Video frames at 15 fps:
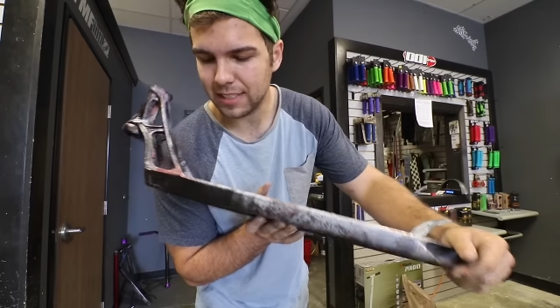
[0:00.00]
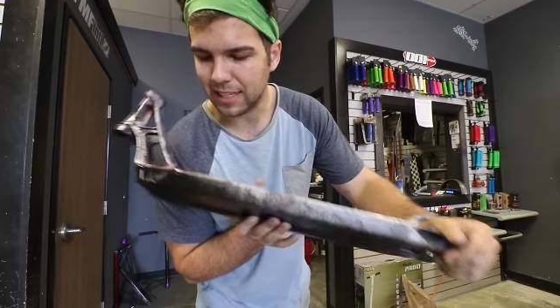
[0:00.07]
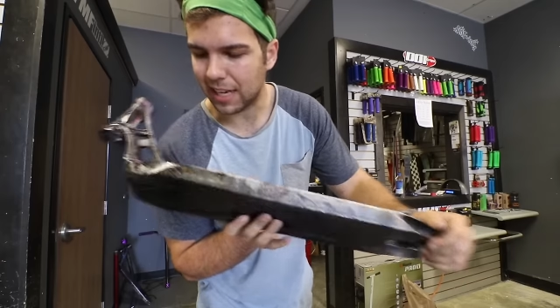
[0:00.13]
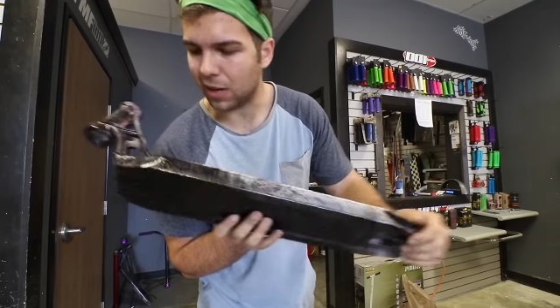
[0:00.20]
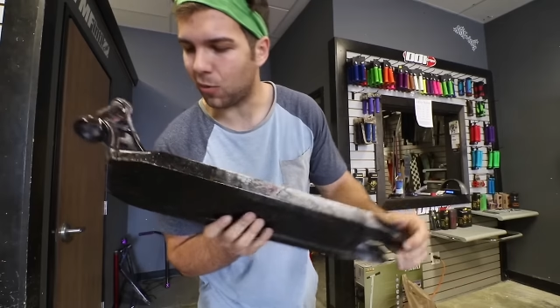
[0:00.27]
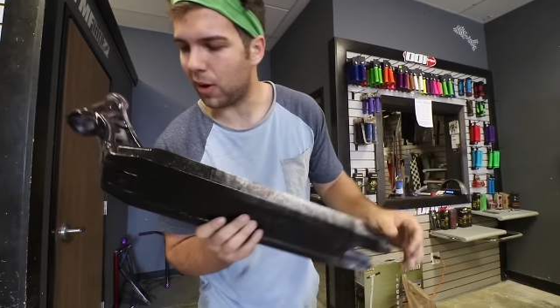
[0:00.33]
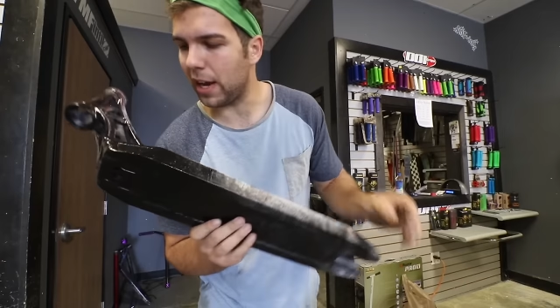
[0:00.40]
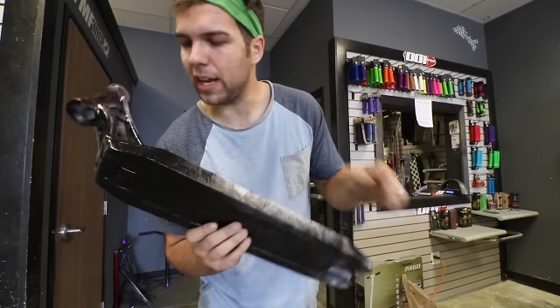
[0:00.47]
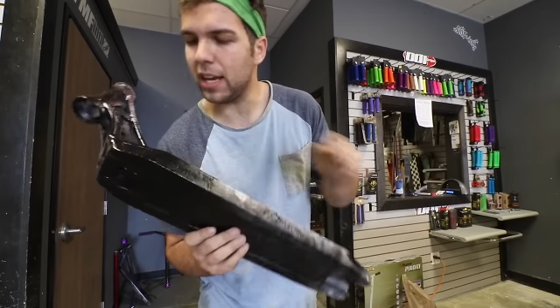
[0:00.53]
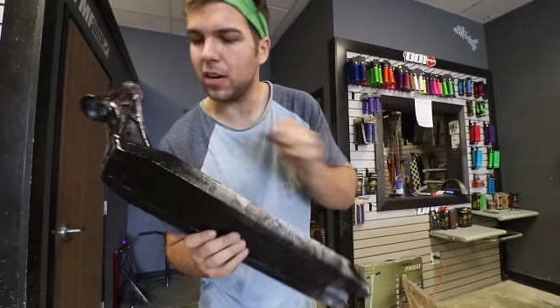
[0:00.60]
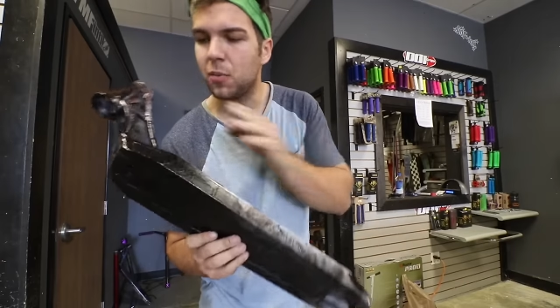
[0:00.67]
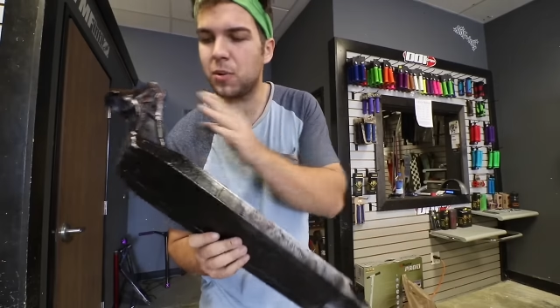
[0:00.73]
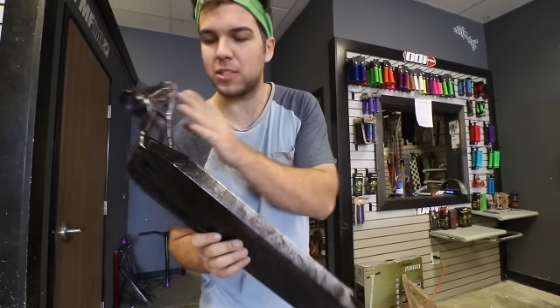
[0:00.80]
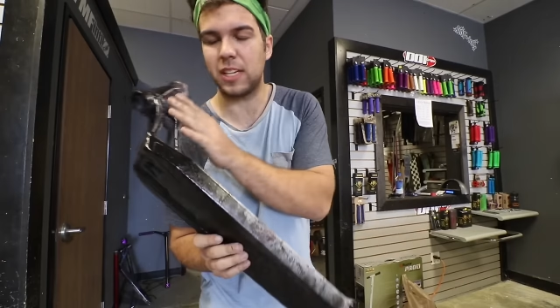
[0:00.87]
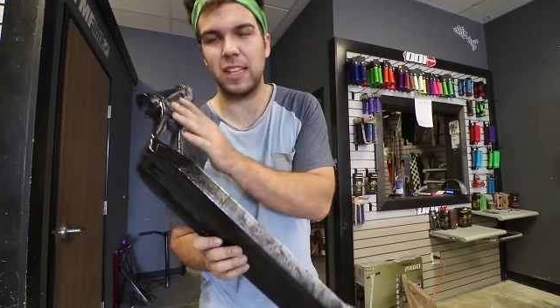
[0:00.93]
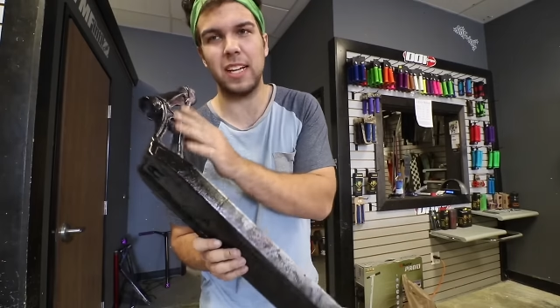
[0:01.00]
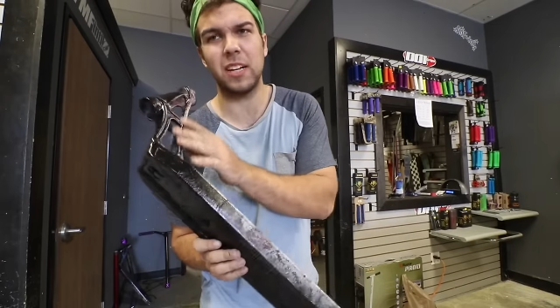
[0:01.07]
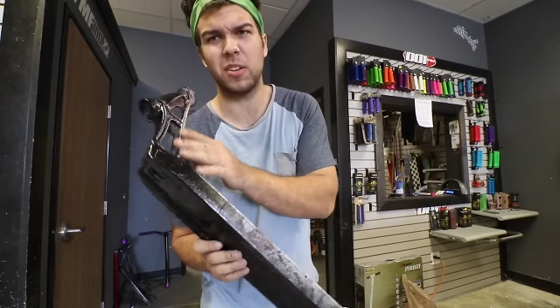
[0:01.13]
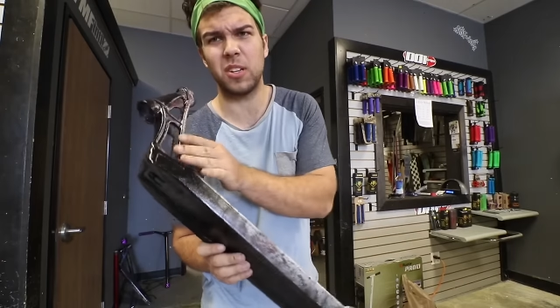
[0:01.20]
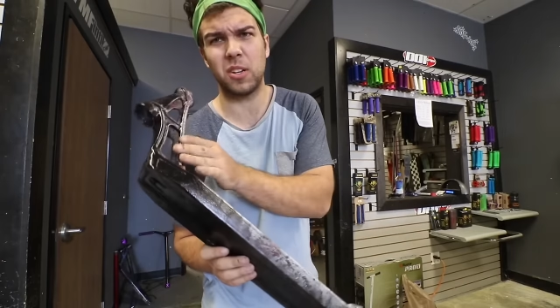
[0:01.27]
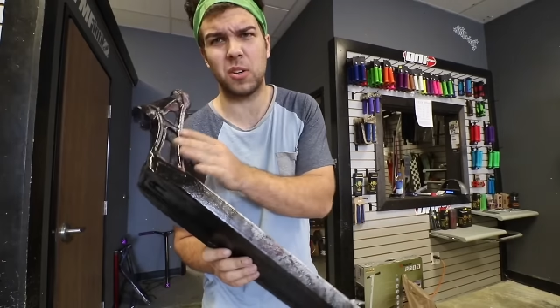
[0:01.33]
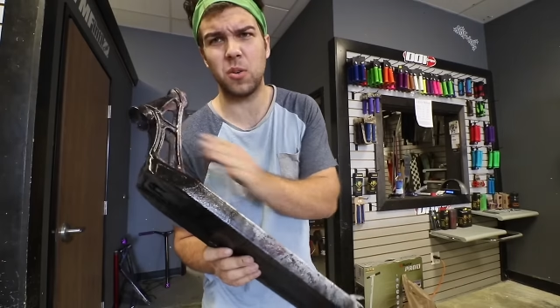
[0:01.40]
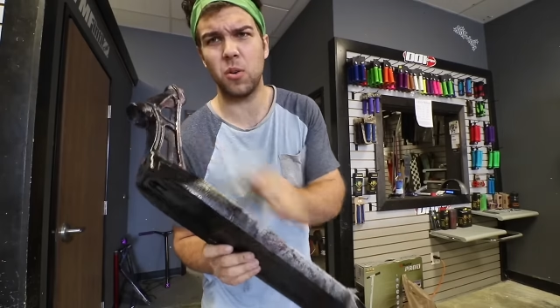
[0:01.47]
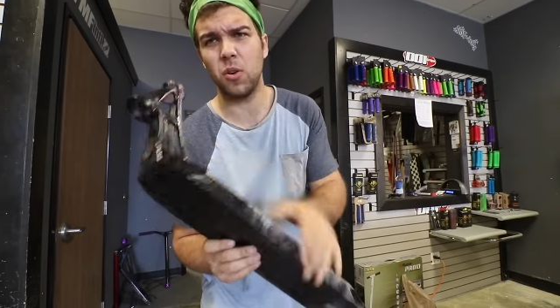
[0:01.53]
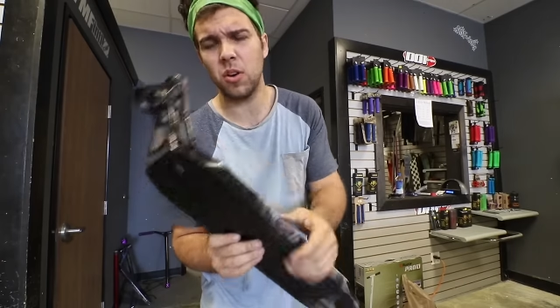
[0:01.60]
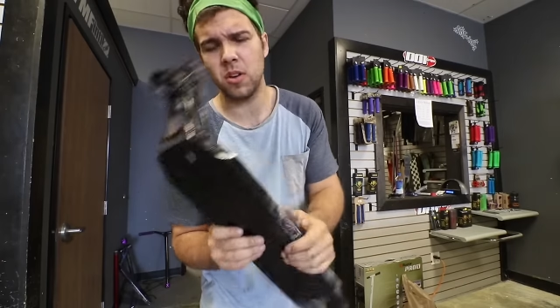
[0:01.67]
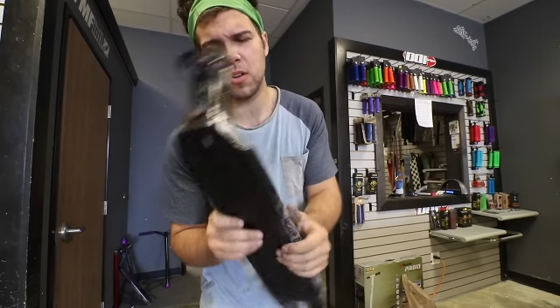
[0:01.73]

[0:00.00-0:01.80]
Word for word: is kind of white, which I think will look cool.